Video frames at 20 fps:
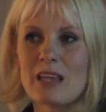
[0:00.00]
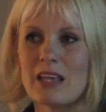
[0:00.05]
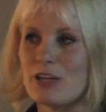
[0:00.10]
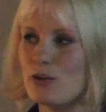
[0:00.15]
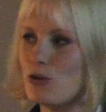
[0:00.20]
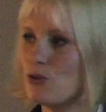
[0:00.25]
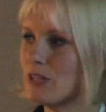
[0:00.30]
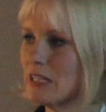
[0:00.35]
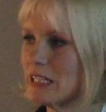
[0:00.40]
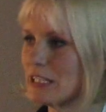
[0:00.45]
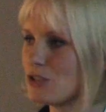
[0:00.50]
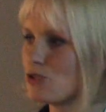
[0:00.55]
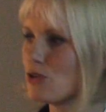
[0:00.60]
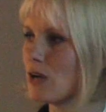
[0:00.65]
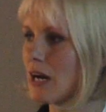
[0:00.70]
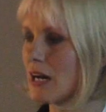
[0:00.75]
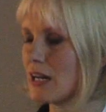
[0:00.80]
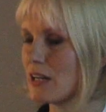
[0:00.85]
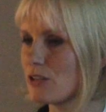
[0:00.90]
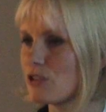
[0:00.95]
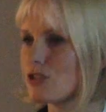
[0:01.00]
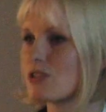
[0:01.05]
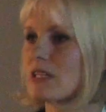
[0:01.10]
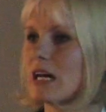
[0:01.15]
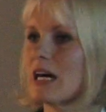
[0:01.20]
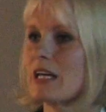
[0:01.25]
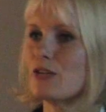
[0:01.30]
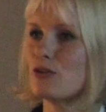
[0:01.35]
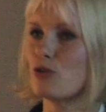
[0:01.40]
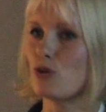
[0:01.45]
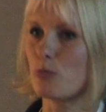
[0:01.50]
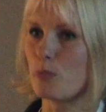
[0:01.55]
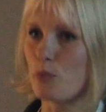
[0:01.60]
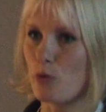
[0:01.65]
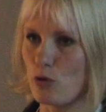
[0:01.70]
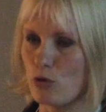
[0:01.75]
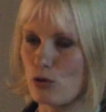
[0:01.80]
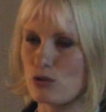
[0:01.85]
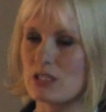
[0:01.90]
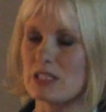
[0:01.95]
you need to understand your
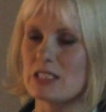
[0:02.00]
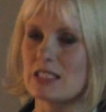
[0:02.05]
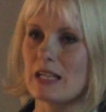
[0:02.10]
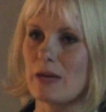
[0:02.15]
process,